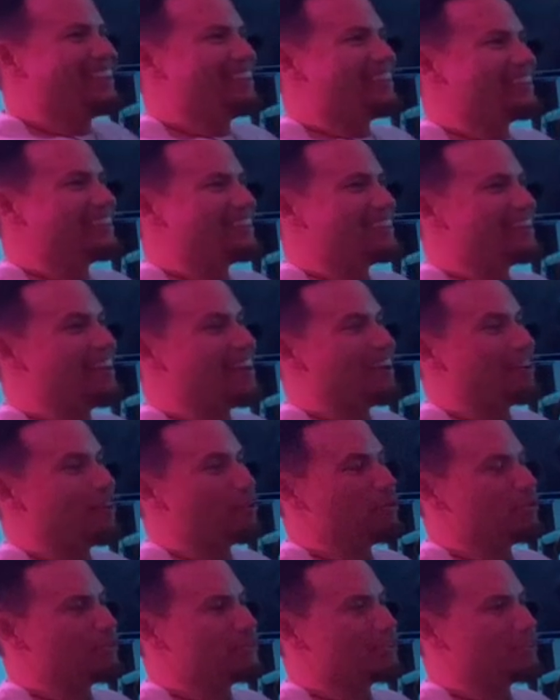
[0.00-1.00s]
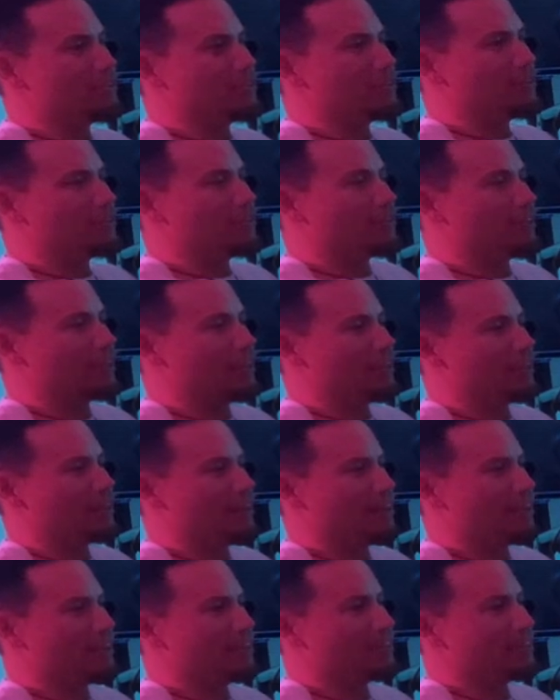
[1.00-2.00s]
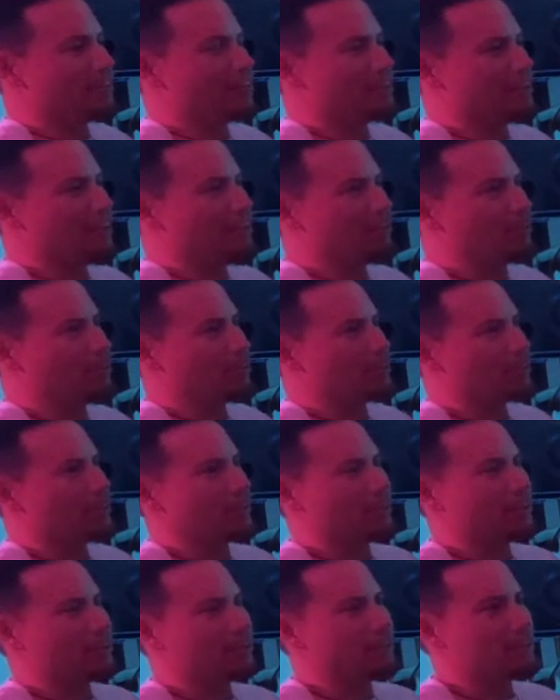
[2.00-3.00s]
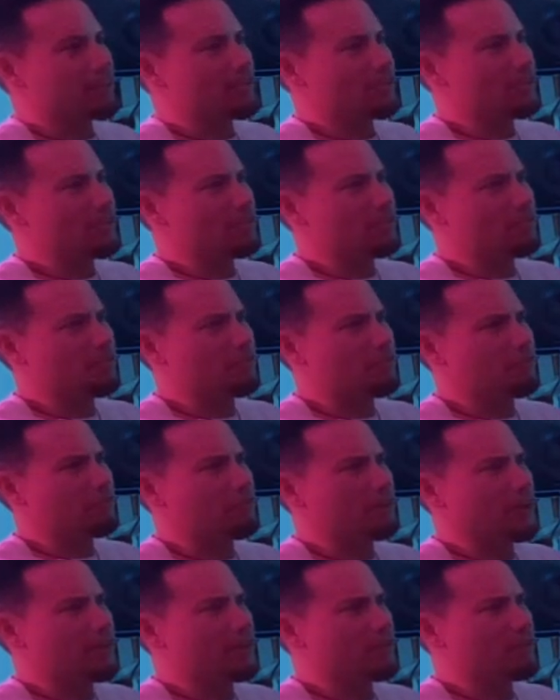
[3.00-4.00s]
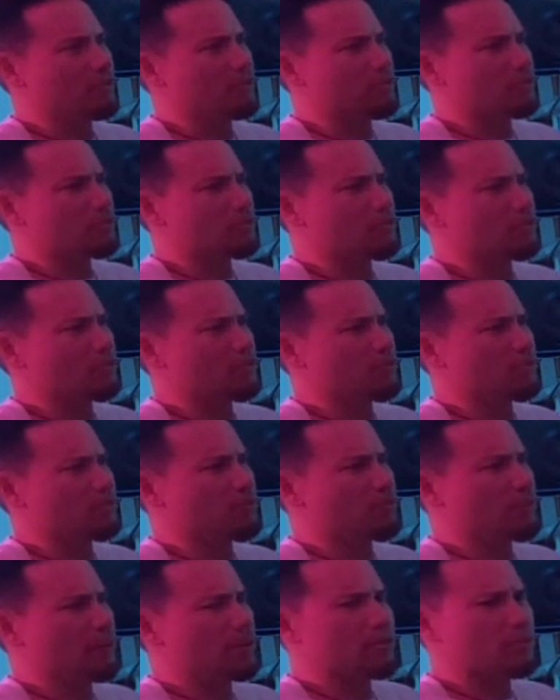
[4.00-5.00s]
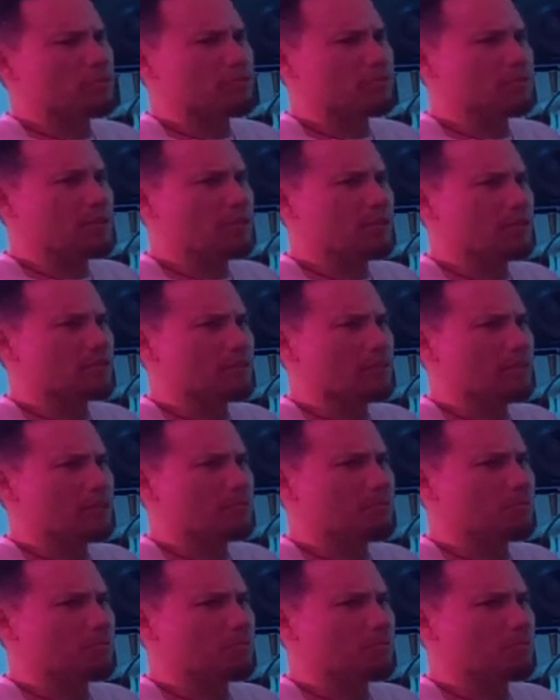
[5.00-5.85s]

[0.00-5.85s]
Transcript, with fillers: Um. yeah, O's is a new thing. I, I could take that and run with it. It's just finding those finding those things like